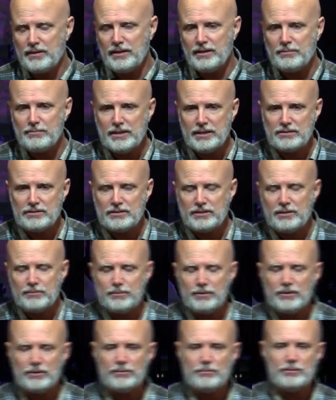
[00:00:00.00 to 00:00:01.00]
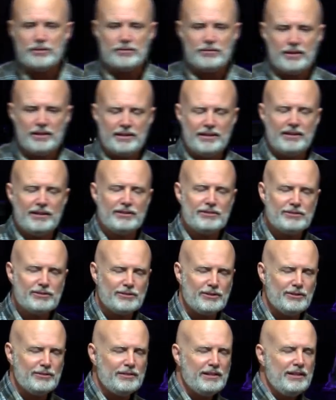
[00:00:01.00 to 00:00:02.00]
kind of messed up a little bit right now.
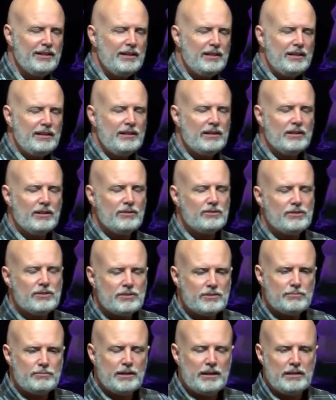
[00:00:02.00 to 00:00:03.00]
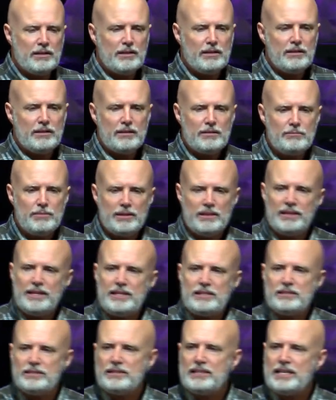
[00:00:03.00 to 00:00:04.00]
So, you know, just but but
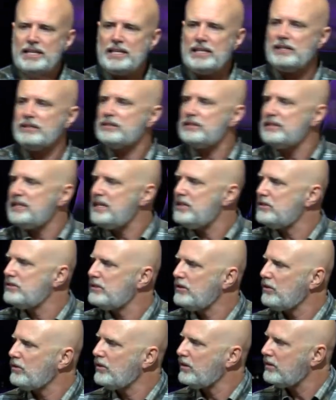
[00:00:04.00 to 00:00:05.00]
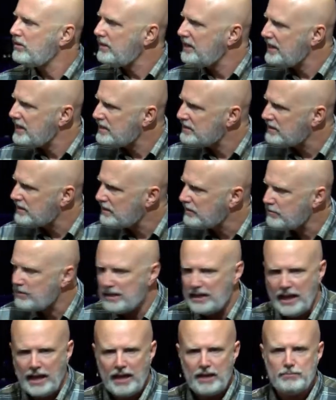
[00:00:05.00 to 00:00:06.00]
these things, these are the things that have
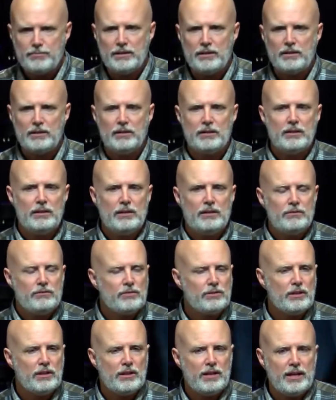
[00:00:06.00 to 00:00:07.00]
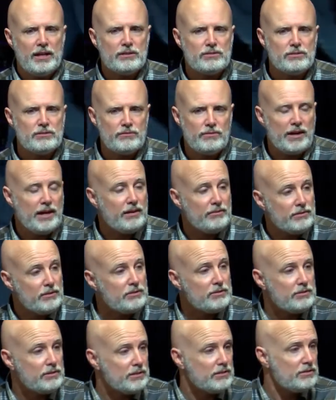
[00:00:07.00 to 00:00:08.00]
been happening for the last five
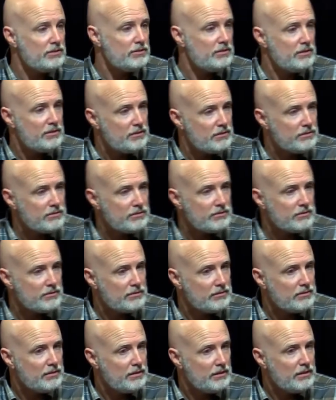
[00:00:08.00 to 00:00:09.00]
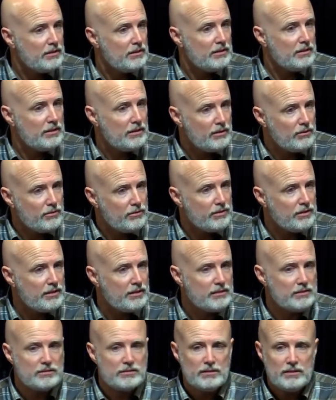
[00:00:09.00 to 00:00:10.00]
to six years. Little
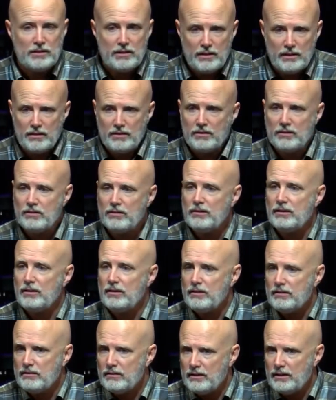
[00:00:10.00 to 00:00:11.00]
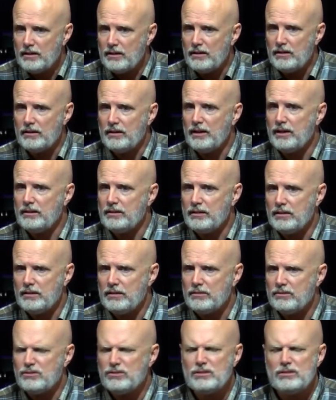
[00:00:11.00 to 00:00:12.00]
things here, there, and the
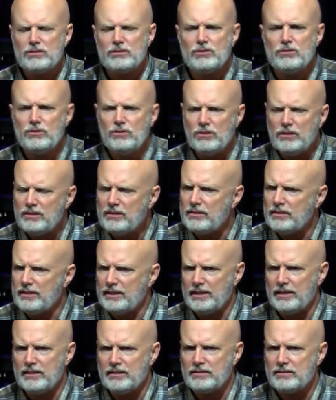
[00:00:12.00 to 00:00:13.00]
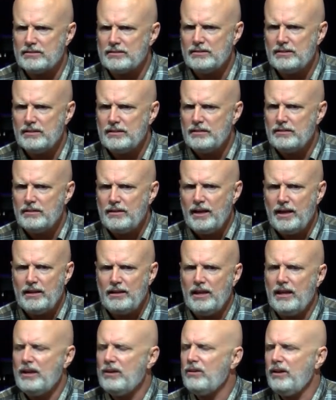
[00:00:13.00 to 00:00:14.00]
other, just good things.
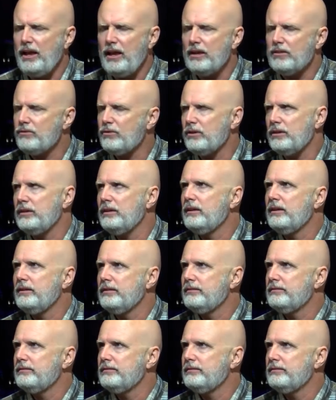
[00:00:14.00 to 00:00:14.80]
And now every